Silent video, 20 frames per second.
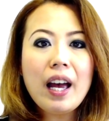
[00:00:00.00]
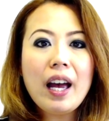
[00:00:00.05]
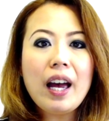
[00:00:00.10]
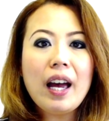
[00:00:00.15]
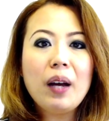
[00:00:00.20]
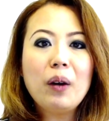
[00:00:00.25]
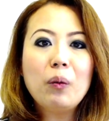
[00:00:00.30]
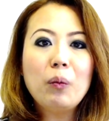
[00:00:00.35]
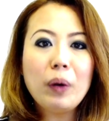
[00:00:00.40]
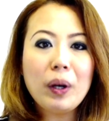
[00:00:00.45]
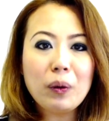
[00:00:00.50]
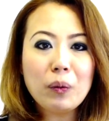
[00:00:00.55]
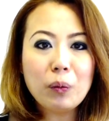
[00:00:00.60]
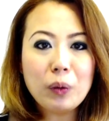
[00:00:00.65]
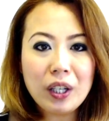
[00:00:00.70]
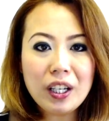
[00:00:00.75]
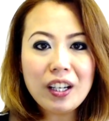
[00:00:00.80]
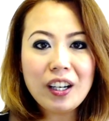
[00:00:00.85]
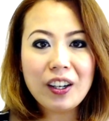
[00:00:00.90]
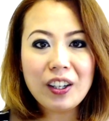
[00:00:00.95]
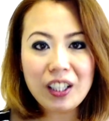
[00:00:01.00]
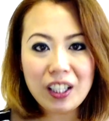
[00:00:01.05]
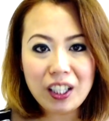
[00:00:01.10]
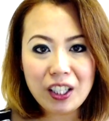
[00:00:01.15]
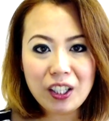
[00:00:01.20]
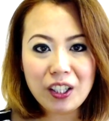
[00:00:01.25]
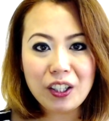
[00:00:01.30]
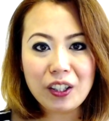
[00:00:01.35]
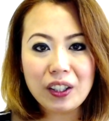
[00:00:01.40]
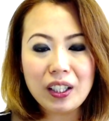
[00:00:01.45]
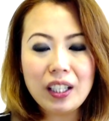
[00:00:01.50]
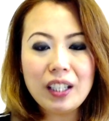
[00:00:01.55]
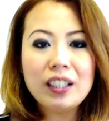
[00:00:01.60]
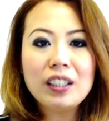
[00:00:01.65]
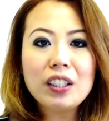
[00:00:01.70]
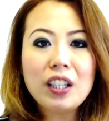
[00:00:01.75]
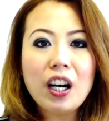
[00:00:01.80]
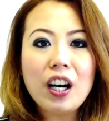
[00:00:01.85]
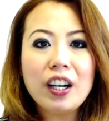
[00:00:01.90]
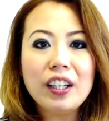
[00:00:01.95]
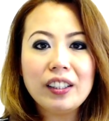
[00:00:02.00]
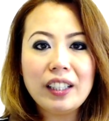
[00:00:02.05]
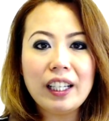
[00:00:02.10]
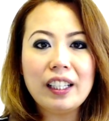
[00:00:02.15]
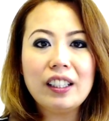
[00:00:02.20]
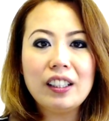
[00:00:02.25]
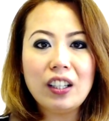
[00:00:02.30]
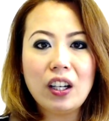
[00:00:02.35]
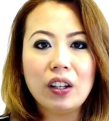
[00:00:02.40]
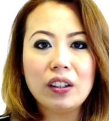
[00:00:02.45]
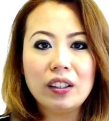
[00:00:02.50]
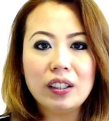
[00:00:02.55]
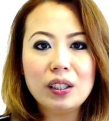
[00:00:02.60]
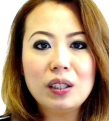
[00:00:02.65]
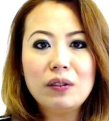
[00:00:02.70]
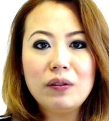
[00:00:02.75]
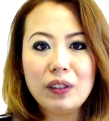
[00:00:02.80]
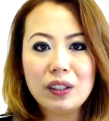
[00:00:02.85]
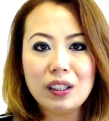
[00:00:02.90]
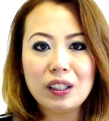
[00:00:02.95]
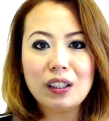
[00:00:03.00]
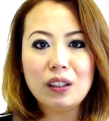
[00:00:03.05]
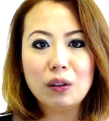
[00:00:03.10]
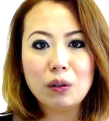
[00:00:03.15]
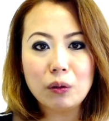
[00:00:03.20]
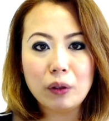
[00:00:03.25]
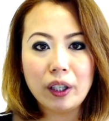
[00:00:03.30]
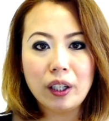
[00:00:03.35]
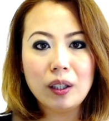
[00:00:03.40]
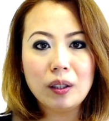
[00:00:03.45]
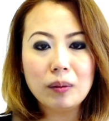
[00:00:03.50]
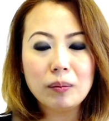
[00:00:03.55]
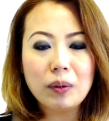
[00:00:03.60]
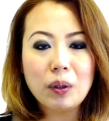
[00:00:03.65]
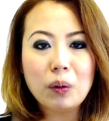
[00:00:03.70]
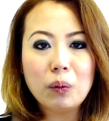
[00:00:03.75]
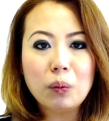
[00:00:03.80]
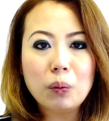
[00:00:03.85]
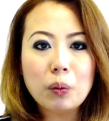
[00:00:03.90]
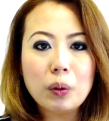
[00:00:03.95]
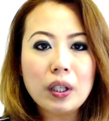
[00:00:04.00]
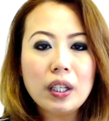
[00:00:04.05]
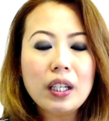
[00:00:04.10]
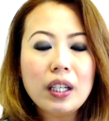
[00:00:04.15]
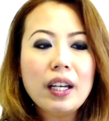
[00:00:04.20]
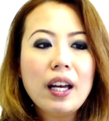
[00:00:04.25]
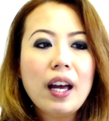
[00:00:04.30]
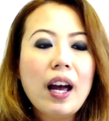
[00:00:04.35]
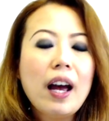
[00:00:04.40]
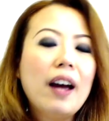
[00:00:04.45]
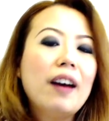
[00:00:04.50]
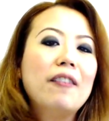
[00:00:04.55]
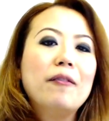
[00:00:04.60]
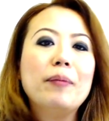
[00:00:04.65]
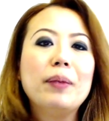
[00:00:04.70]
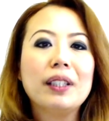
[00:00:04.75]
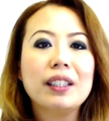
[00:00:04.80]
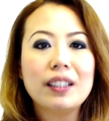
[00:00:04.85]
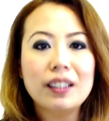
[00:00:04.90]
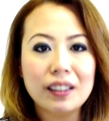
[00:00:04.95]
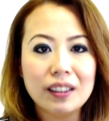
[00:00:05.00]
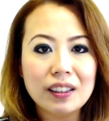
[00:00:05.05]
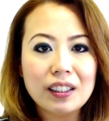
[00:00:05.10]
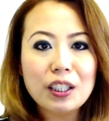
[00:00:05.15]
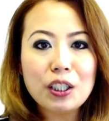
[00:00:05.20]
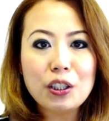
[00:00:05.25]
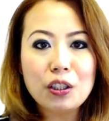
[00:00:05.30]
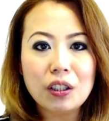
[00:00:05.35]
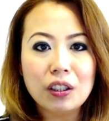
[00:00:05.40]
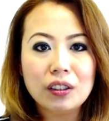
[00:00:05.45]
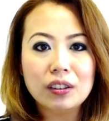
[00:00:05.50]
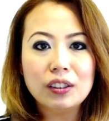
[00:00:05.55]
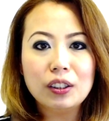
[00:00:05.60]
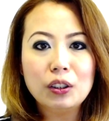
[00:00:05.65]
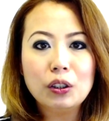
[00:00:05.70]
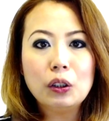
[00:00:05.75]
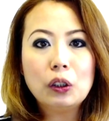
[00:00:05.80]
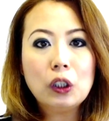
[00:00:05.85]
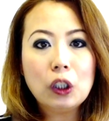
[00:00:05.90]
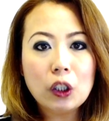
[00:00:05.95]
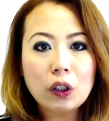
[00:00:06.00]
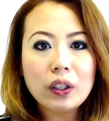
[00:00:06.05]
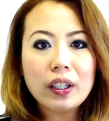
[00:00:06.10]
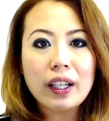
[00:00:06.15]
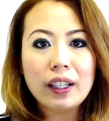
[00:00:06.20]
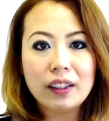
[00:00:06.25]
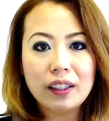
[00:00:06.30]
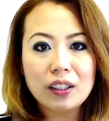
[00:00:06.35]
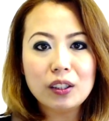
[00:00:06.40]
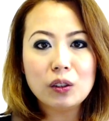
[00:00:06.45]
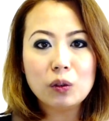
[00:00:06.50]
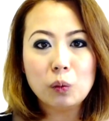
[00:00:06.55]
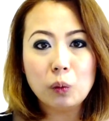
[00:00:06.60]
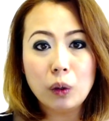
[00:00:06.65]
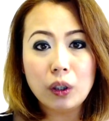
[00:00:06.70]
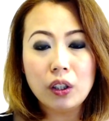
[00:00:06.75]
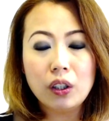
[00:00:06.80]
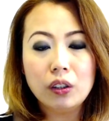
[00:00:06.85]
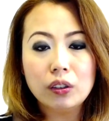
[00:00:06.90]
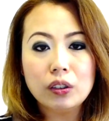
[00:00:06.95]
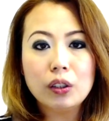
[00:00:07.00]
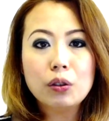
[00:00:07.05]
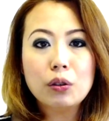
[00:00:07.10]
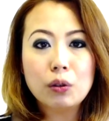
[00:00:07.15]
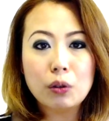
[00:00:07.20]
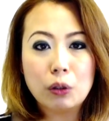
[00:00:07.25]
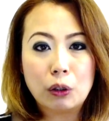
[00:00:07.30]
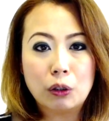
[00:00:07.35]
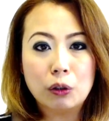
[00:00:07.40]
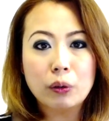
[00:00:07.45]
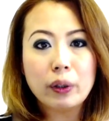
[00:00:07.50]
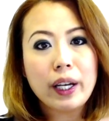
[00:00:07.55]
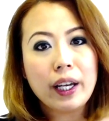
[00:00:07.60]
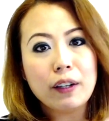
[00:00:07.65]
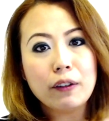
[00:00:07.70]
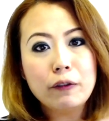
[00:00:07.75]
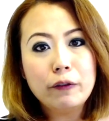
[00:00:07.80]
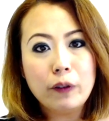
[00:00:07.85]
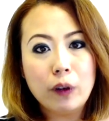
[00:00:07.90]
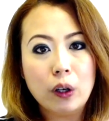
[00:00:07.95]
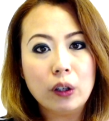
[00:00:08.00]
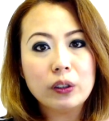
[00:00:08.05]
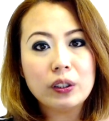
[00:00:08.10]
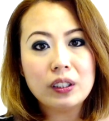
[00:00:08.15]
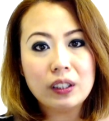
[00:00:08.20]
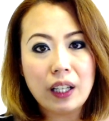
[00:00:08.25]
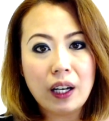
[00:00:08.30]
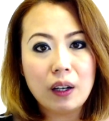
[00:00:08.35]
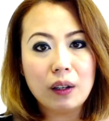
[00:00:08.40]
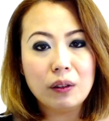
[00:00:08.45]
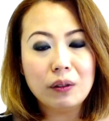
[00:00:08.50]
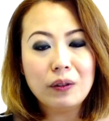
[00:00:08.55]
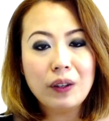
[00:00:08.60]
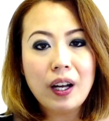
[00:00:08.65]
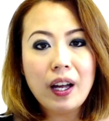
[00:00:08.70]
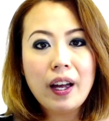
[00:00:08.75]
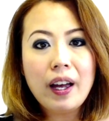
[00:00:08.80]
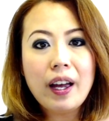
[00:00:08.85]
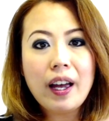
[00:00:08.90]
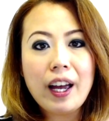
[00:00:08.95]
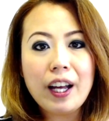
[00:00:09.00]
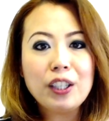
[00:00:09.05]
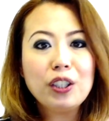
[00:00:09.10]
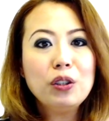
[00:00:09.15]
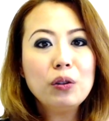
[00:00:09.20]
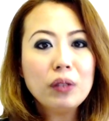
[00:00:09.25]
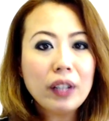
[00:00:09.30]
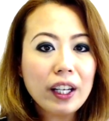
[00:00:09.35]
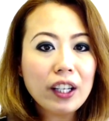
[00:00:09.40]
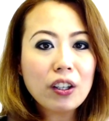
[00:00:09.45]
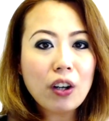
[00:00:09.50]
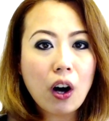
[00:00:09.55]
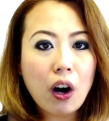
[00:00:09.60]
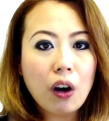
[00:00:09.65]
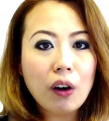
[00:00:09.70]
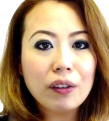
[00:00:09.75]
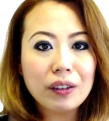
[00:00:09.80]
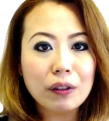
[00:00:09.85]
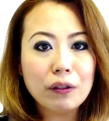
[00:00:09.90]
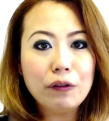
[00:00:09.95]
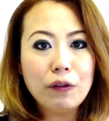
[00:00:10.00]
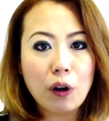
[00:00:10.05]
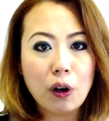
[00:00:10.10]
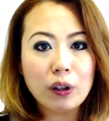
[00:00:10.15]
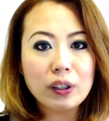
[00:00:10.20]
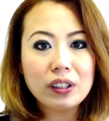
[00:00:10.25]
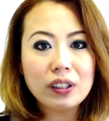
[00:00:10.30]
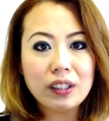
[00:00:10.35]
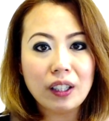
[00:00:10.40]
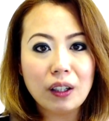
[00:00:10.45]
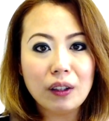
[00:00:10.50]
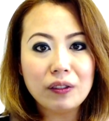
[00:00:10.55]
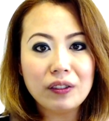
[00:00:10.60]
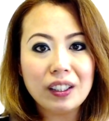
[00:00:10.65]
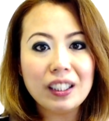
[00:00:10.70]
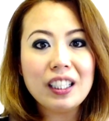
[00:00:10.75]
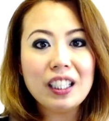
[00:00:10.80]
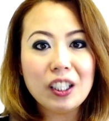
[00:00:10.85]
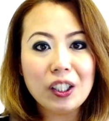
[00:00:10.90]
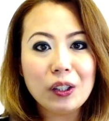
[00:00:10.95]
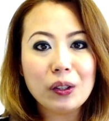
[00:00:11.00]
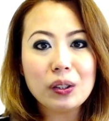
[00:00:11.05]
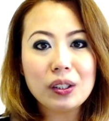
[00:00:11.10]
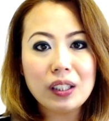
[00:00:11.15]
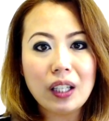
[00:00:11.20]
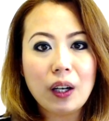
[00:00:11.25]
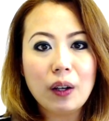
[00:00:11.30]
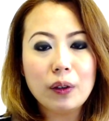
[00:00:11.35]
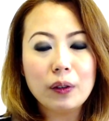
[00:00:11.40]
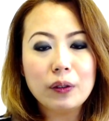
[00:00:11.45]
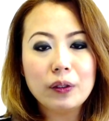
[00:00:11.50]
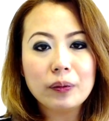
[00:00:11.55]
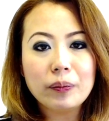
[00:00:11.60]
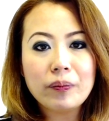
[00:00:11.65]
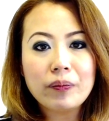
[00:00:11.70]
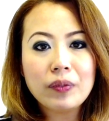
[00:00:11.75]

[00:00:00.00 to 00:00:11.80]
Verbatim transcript: And when we are here incarnated on this physical realm, we have been conditioned to look at this world through a false self. And you can call the false self the ego self.